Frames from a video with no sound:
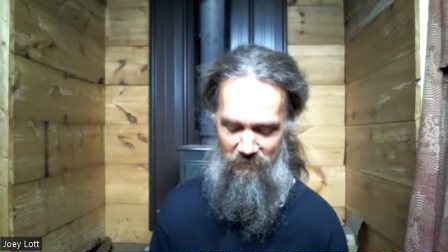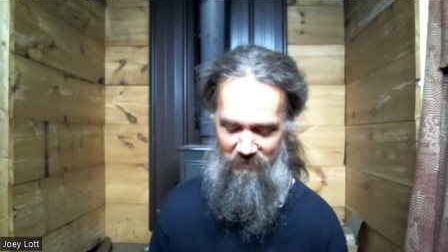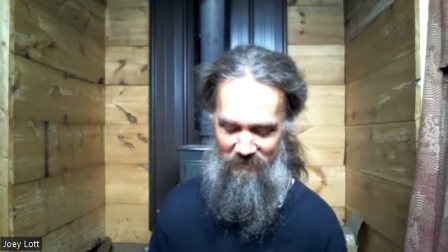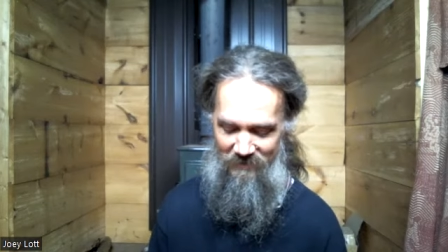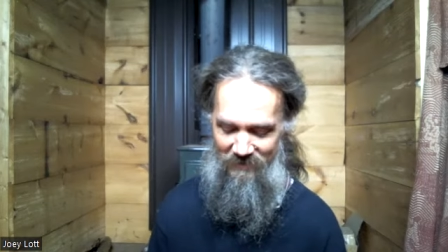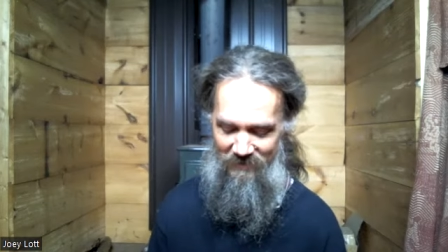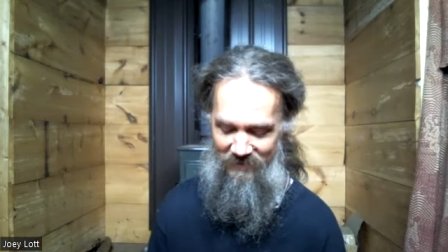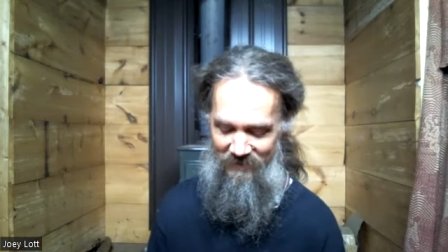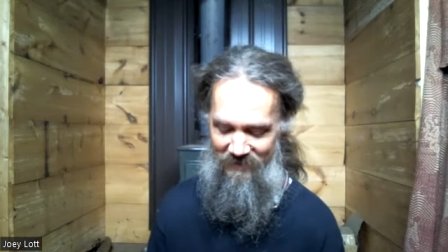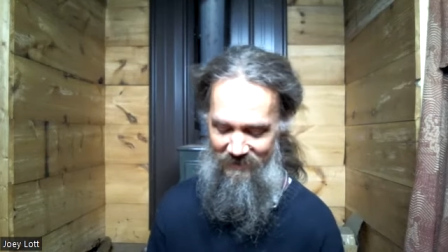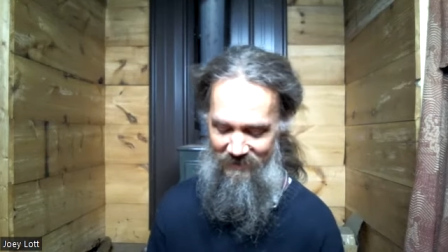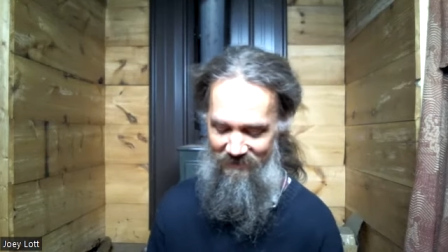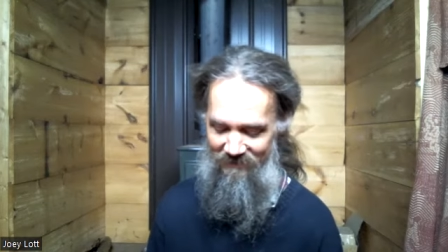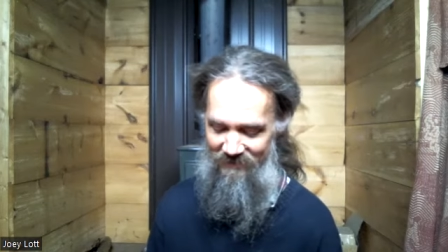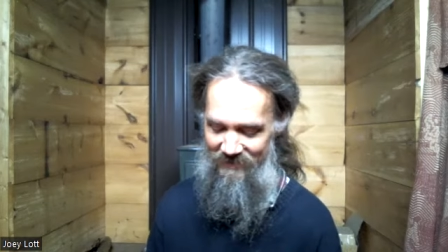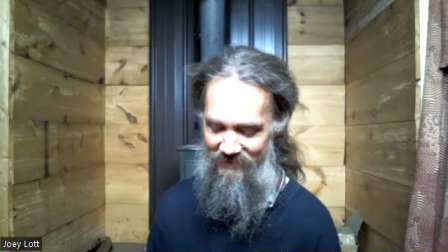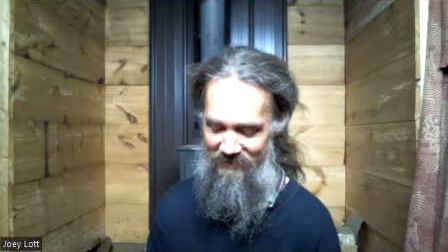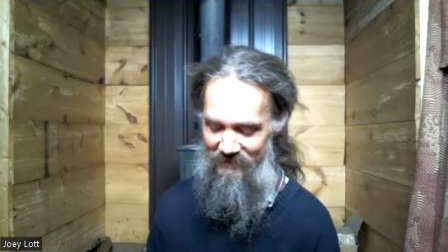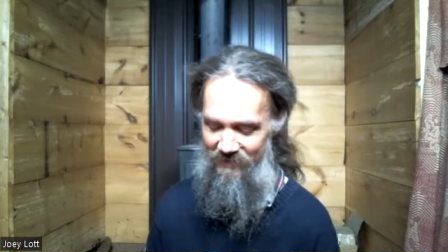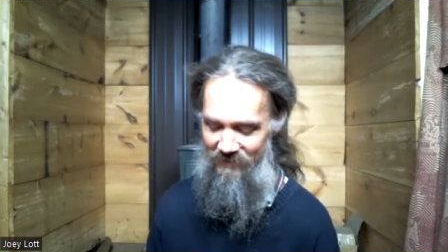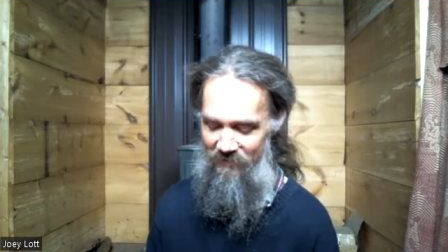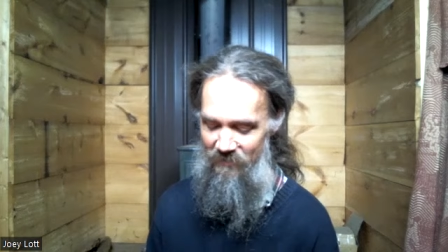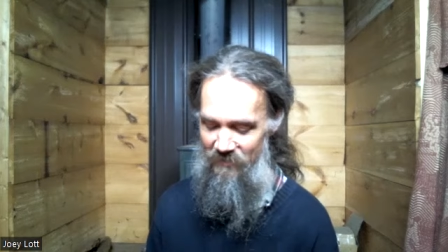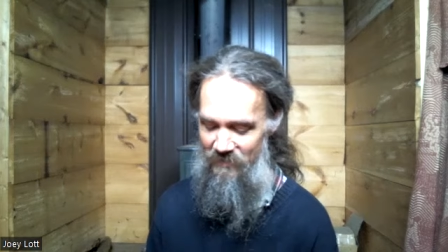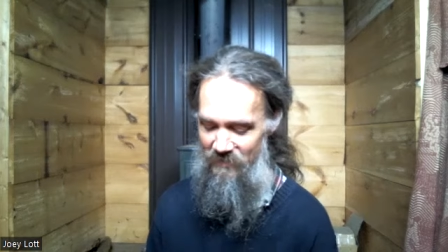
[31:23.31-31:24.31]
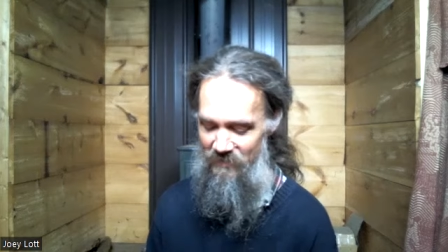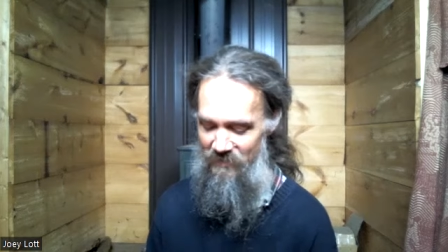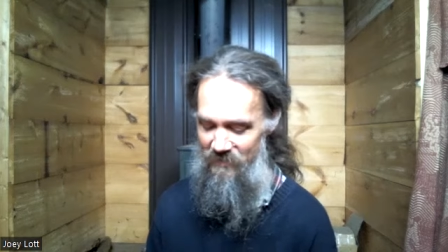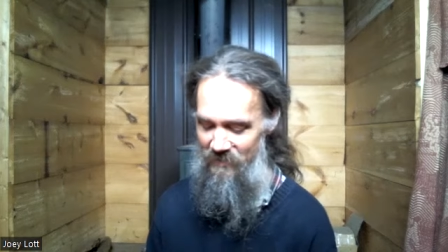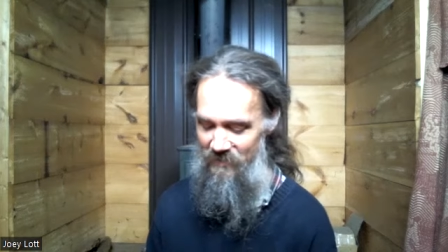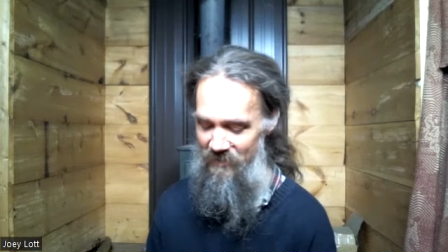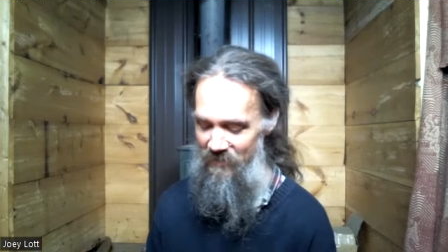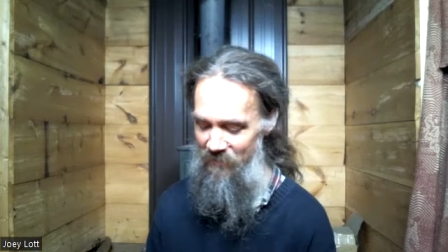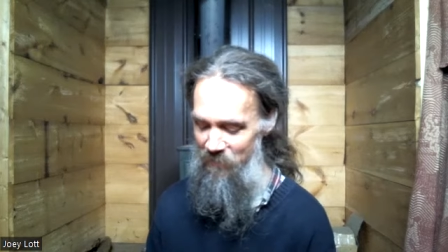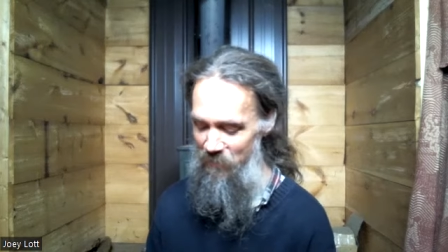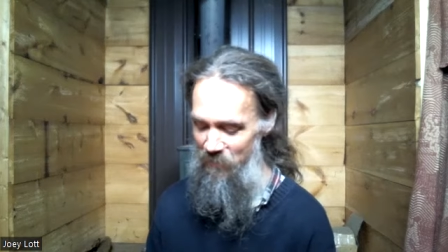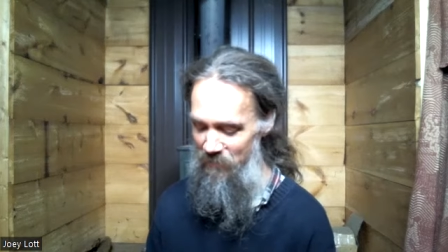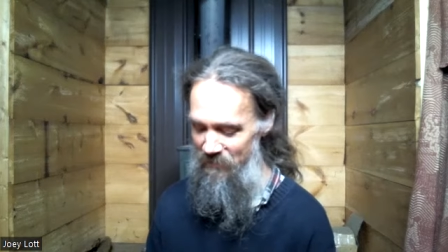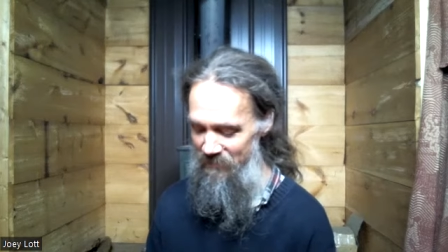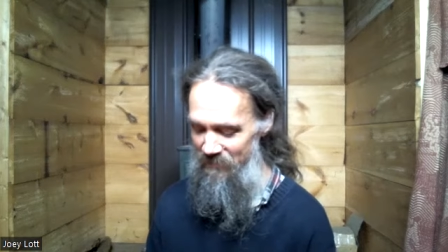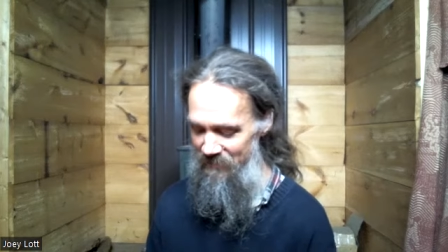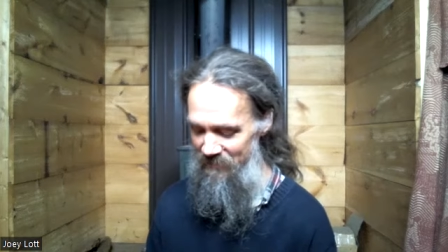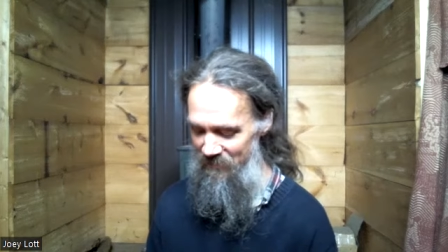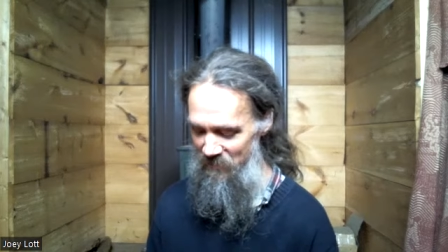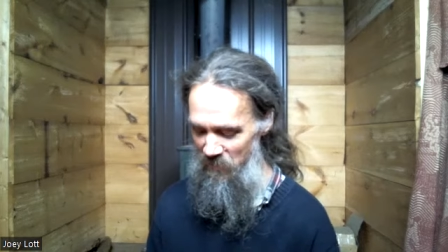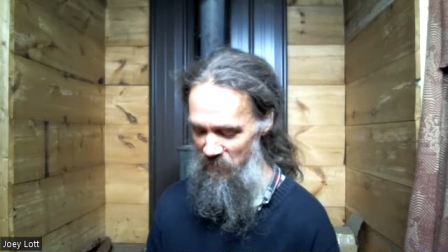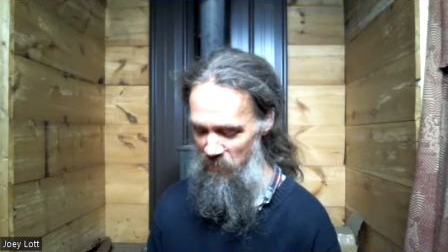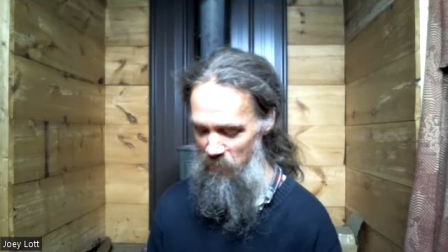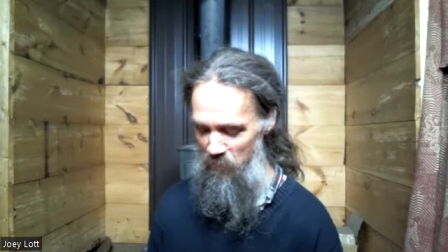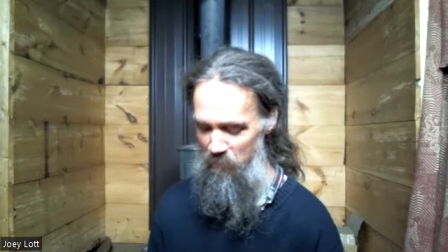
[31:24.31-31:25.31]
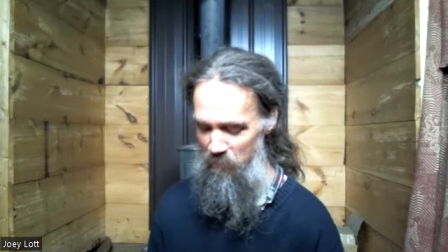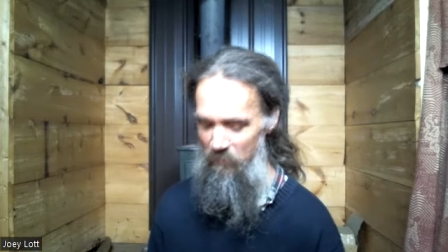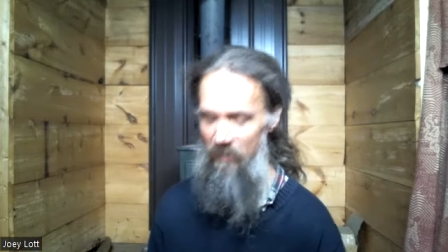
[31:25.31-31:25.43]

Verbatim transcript: you know, we said, Krishna, I want to know